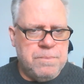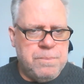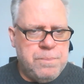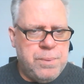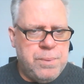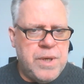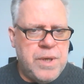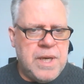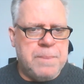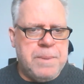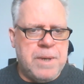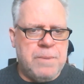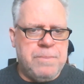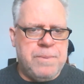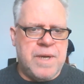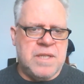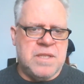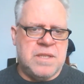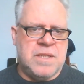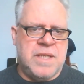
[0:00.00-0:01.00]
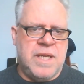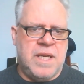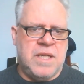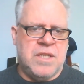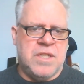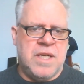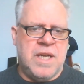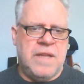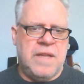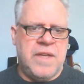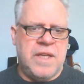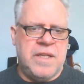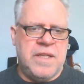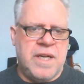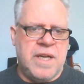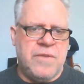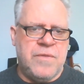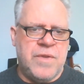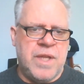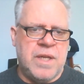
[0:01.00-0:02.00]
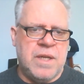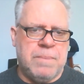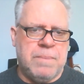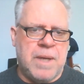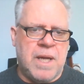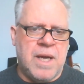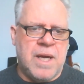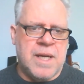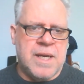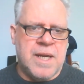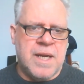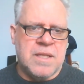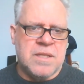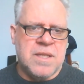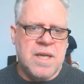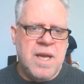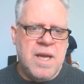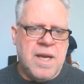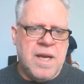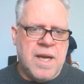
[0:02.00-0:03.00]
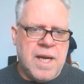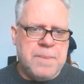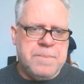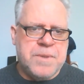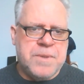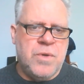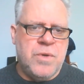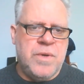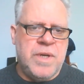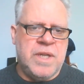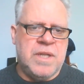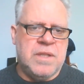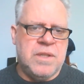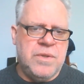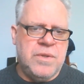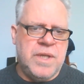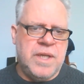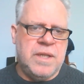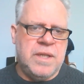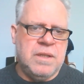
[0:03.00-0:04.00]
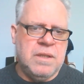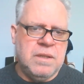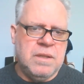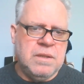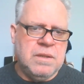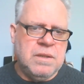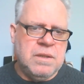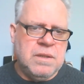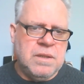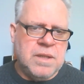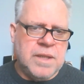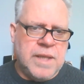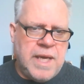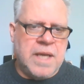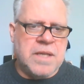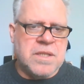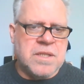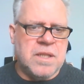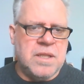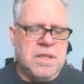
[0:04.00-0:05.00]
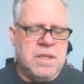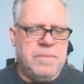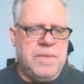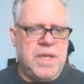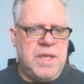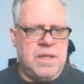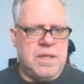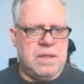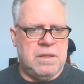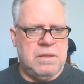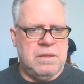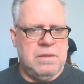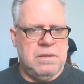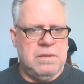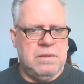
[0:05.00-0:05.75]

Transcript: put up our presentation. And they did everything to block us up to and including canceling the meeting.